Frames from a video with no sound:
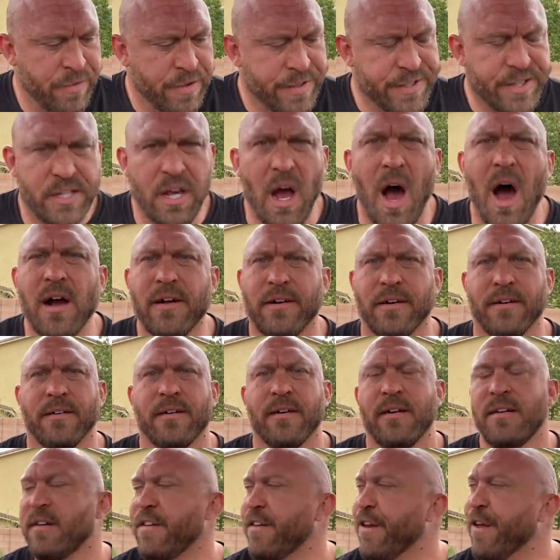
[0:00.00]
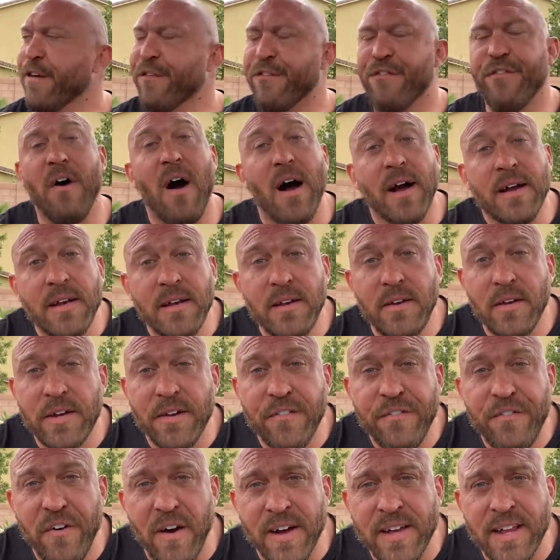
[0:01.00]
Soccer. You can
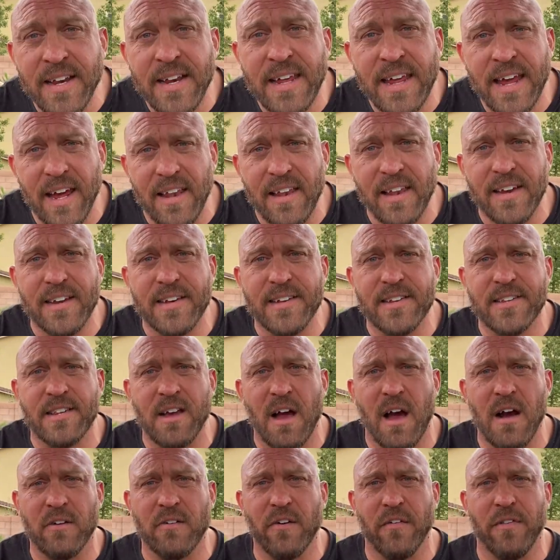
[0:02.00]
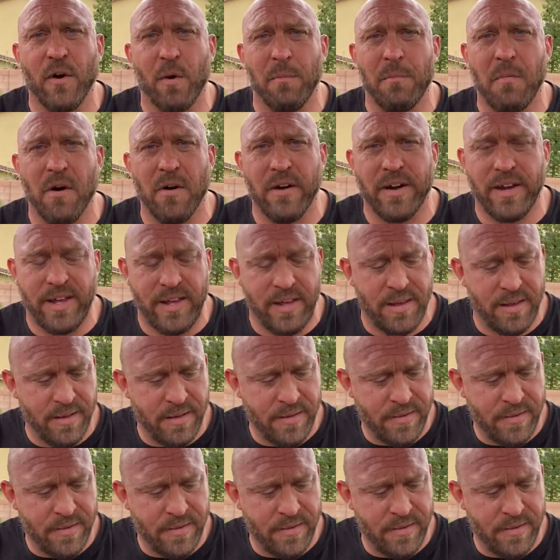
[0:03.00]
fucking kill it in soccer, though, Marty.